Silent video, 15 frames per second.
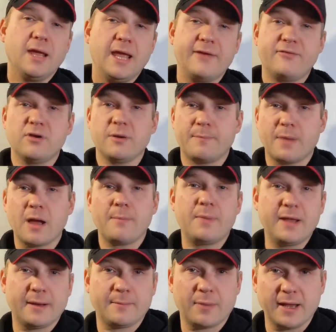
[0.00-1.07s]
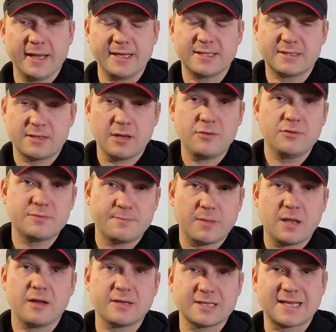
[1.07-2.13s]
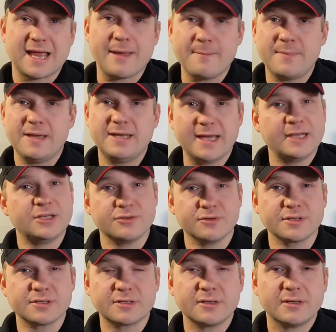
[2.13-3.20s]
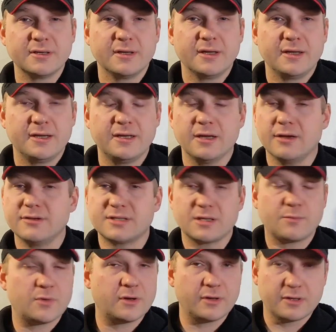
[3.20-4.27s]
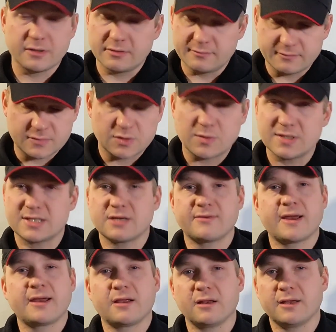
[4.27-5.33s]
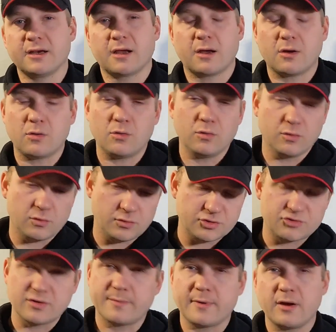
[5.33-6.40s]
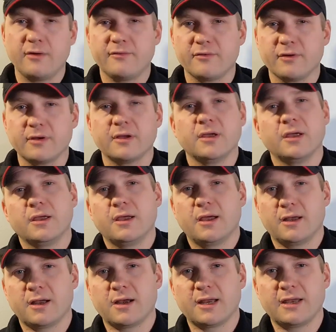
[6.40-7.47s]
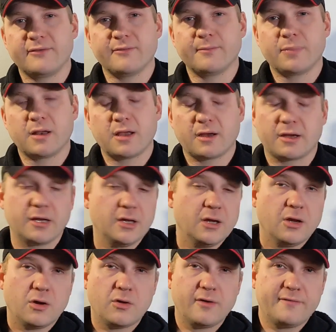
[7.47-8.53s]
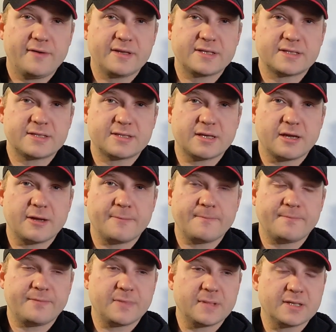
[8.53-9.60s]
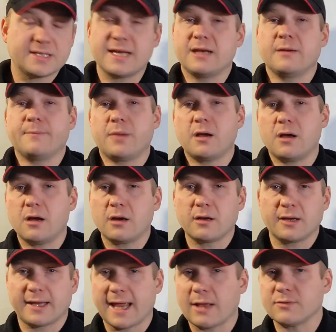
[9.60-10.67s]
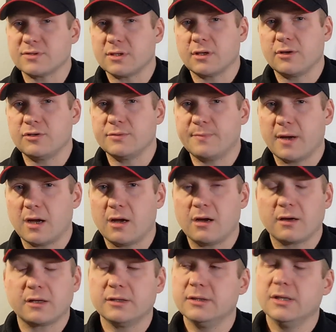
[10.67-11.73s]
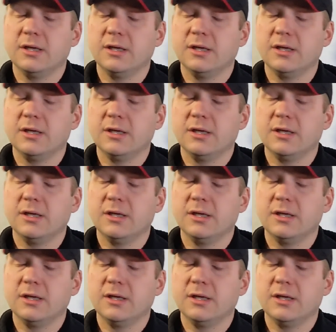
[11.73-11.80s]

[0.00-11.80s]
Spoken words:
If you're in a public place, those plugs can be dangerous. Someone can twist their ankle in a hole or trip over an uneven plug. Or if it's, say, in a park, a council-owned park,